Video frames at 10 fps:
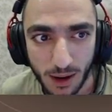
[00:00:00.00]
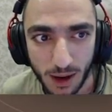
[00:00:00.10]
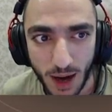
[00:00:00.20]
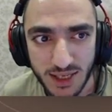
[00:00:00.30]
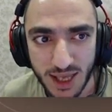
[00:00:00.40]

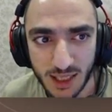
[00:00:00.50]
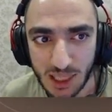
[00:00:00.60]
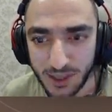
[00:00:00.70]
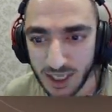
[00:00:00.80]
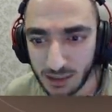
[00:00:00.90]
I stunned them,
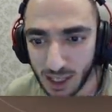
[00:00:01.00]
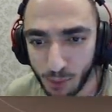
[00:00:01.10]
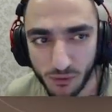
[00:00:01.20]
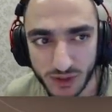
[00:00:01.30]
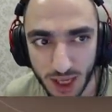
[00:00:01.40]
I stunned, they're
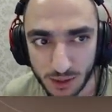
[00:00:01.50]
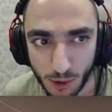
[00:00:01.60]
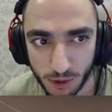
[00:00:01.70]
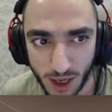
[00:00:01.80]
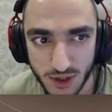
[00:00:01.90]
both stunned,
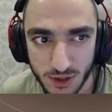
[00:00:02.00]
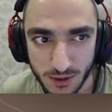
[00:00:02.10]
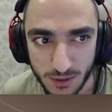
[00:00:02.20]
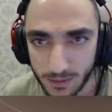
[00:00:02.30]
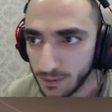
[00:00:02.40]
bro, trust.
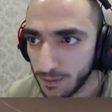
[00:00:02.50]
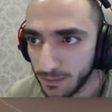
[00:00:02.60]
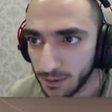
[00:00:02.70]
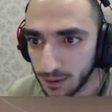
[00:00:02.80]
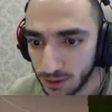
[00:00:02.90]
One enemy remaining.